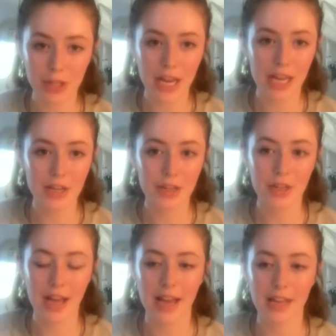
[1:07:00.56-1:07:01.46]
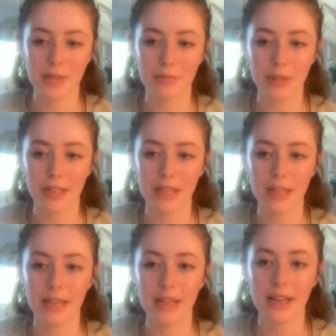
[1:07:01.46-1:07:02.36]
change that has
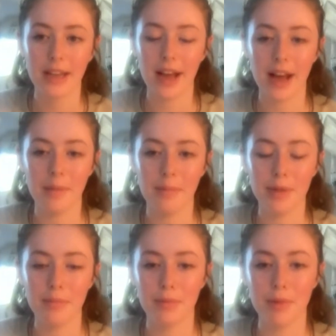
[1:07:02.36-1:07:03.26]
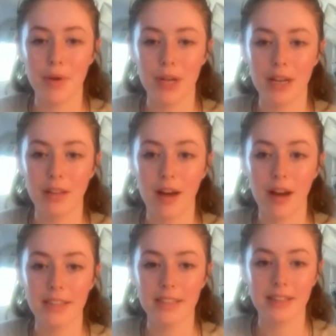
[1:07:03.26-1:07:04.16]
really been promoted a
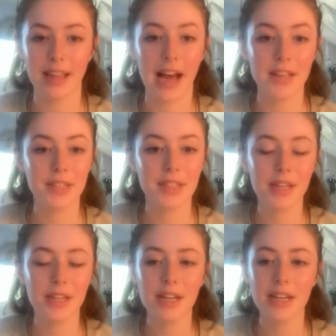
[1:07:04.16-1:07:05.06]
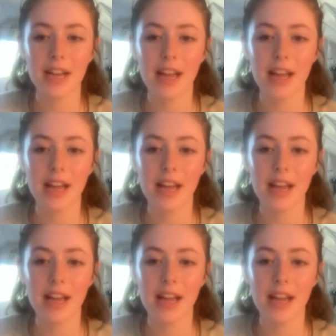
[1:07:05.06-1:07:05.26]
lot last year,